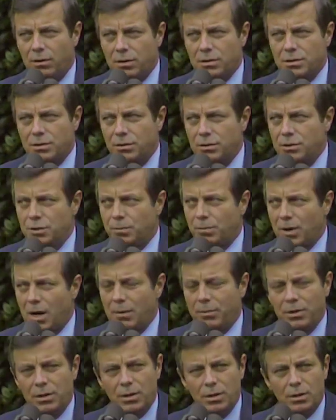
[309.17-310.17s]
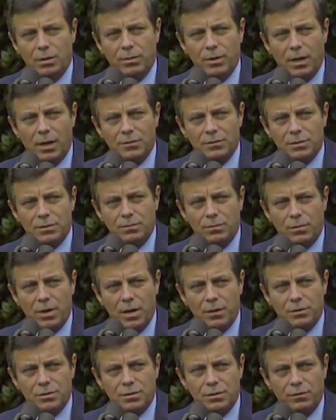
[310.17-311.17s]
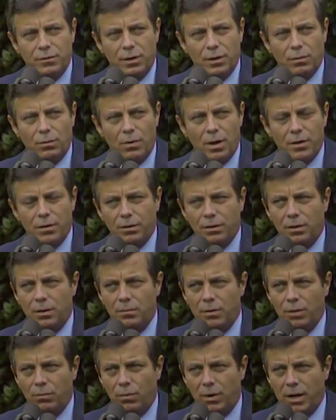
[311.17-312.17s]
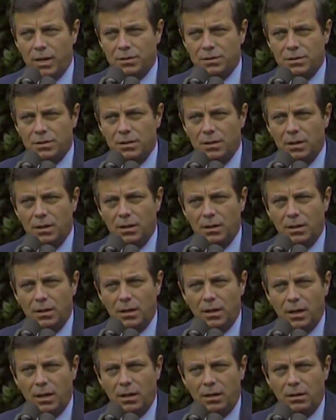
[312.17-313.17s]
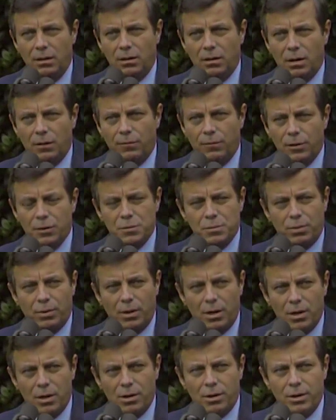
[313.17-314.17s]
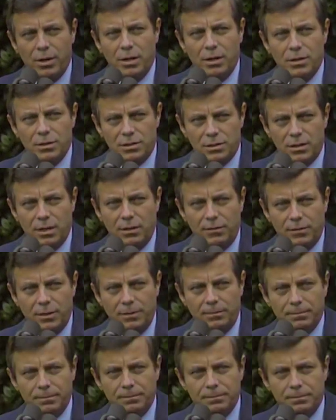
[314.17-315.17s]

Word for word: Also, as you probably know, we have some rather severe weather in the Midwest, and our first priority is safety.